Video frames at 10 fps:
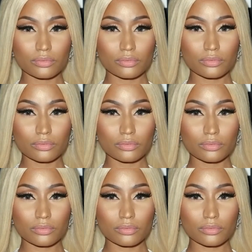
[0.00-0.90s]
I am a
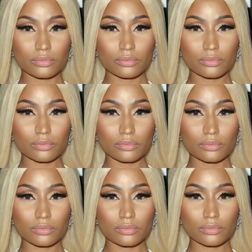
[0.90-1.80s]
vaxer. I
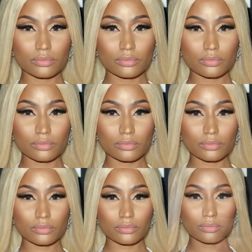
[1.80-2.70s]
am pro
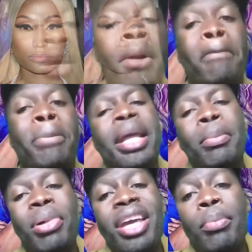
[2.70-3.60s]
vax. But
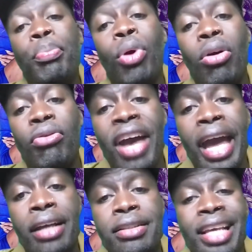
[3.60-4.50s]
in being pro
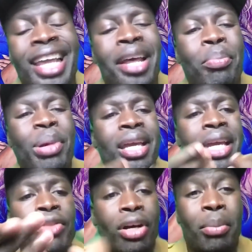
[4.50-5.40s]
vax and in
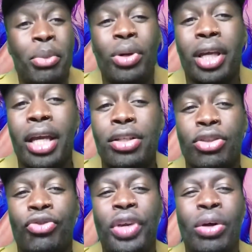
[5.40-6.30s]
being in the
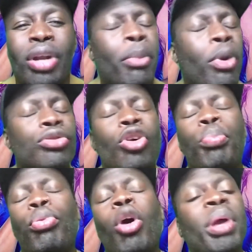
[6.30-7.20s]
communications field, I'm also
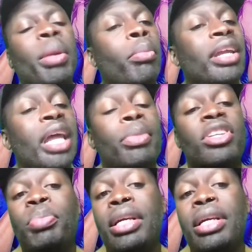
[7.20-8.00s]
pro people being able to